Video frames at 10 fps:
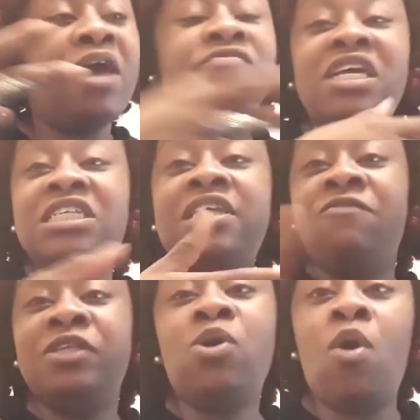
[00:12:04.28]
if this
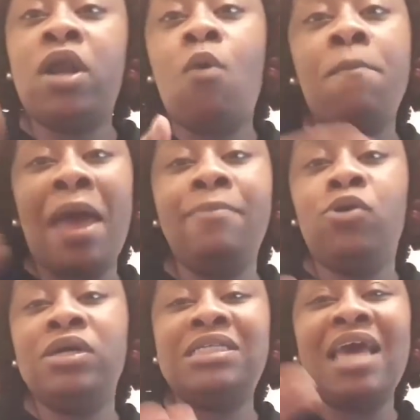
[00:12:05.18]
stuff is going on with baby
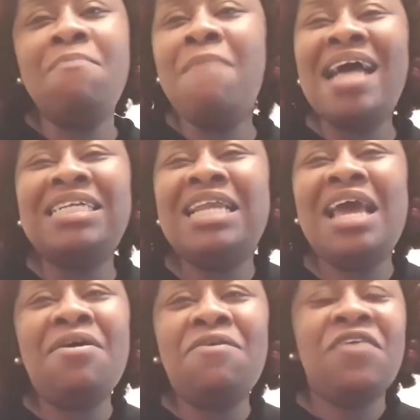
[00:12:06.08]
Chris, imagine
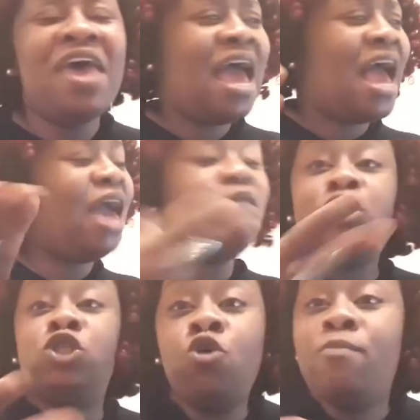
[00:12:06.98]
if it
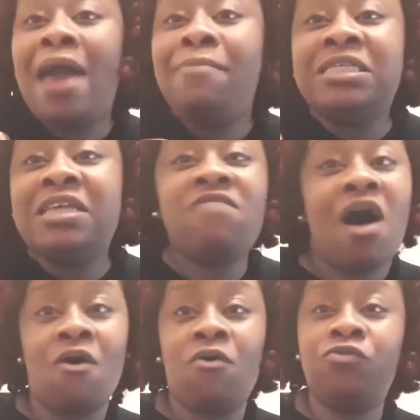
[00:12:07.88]
was 2 babies
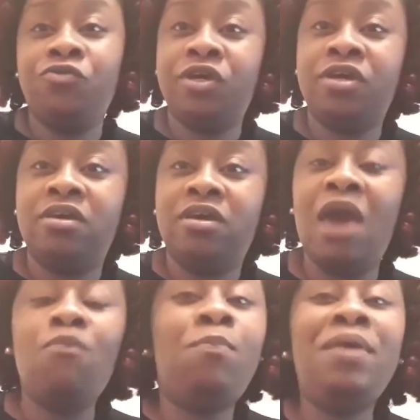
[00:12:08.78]
involved.
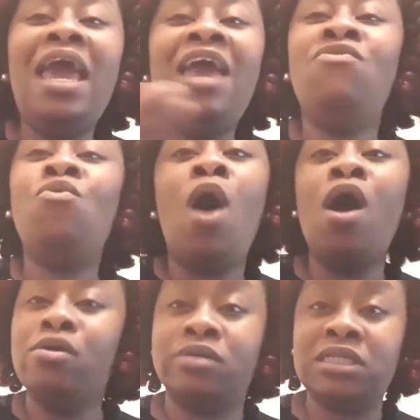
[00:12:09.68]
It would be even
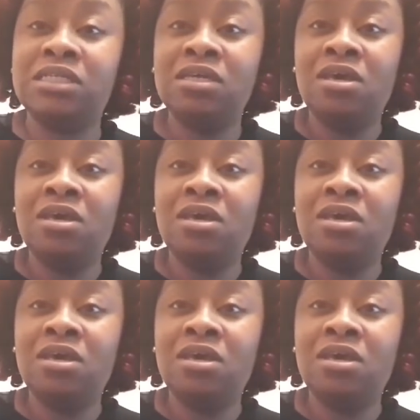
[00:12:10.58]
worse.